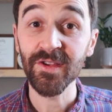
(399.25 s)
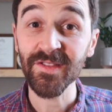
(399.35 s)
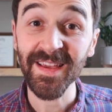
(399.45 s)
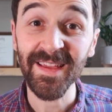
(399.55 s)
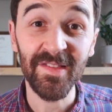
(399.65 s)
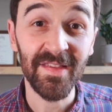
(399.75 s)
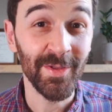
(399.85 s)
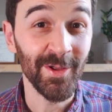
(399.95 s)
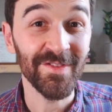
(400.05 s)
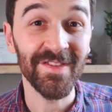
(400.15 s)
Just like in
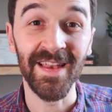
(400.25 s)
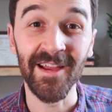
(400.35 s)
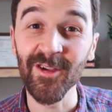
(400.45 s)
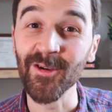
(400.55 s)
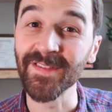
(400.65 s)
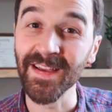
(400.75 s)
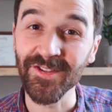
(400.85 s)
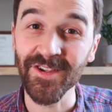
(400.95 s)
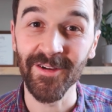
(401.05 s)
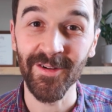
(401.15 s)
some of those scenarios I
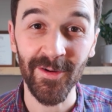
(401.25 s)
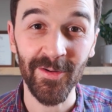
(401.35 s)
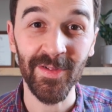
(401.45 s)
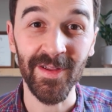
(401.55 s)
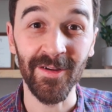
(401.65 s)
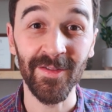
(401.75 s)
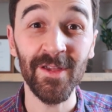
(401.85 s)
shared earlier,